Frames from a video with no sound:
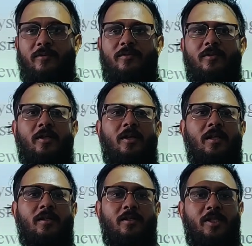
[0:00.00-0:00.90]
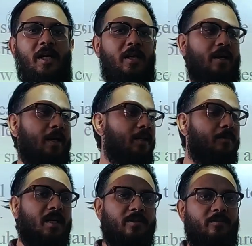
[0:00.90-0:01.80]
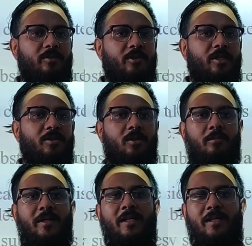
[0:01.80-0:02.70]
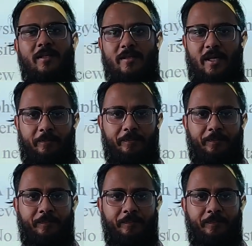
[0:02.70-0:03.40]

of the chair and the mass of the tree is going to be same.